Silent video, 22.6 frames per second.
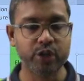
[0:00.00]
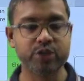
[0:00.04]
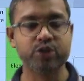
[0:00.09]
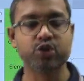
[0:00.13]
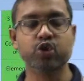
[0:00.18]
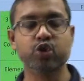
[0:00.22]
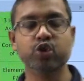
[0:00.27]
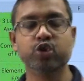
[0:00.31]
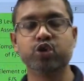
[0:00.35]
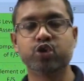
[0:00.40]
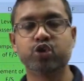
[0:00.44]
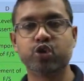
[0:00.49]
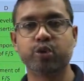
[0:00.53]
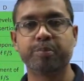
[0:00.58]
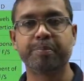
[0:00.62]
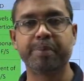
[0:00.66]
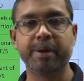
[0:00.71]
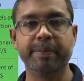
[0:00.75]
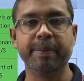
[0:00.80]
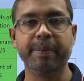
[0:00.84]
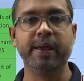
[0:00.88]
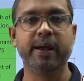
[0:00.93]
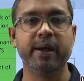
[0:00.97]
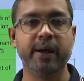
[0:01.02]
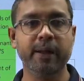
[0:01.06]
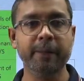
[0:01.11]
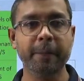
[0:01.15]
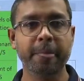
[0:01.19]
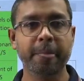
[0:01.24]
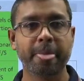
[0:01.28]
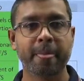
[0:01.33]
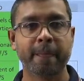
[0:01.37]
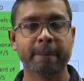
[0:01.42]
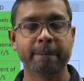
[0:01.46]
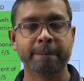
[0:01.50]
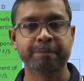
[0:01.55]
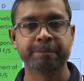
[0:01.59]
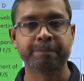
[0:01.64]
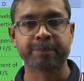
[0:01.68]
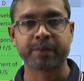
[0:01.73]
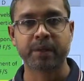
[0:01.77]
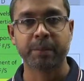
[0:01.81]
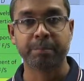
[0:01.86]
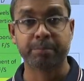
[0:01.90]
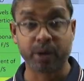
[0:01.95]
You should prepare
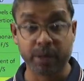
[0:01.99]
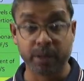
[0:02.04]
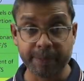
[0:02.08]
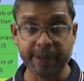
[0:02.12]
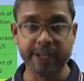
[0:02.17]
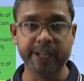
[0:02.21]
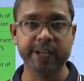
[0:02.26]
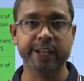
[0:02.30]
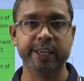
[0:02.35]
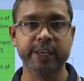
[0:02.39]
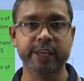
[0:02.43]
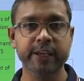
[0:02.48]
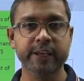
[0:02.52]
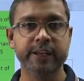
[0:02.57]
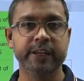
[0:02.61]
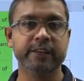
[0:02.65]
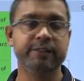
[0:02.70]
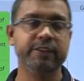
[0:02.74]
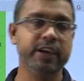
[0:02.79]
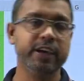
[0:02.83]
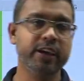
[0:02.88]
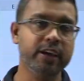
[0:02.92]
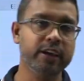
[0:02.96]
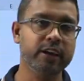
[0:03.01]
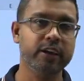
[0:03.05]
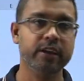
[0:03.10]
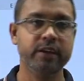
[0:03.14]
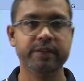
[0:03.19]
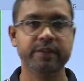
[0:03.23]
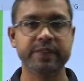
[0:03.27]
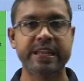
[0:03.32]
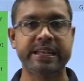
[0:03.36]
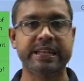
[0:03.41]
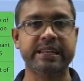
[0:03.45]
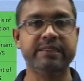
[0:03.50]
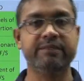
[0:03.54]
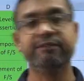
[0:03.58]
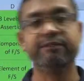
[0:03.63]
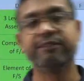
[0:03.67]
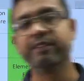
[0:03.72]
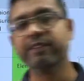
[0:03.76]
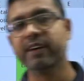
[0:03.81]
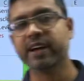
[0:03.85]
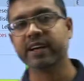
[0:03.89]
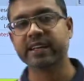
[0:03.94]
properly in a way that
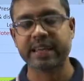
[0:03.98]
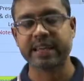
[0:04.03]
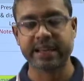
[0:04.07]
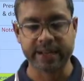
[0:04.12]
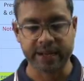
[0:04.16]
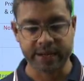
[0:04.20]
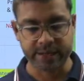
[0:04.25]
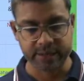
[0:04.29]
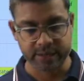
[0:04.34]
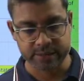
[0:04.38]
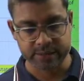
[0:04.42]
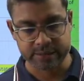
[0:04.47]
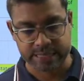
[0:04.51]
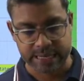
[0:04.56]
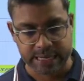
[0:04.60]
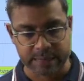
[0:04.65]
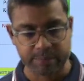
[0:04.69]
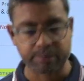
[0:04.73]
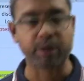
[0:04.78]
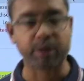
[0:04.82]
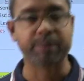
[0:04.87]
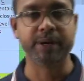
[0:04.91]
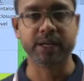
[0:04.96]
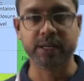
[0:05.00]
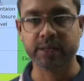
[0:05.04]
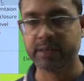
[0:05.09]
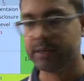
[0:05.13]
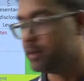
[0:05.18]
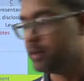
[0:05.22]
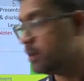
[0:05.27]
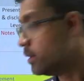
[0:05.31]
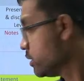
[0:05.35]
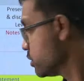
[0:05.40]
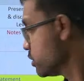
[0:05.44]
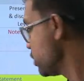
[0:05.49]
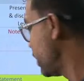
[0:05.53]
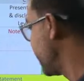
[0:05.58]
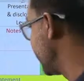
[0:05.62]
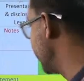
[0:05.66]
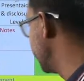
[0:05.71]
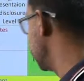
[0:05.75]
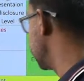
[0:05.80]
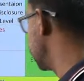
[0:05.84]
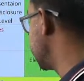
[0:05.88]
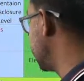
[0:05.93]
everyone can understand properly. So
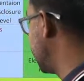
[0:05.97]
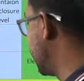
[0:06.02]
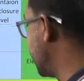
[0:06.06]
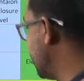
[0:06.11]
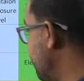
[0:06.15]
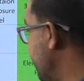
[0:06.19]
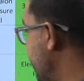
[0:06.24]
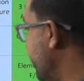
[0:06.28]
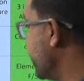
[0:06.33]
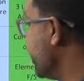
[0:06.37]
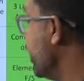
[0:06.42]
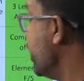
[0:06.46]
understandability.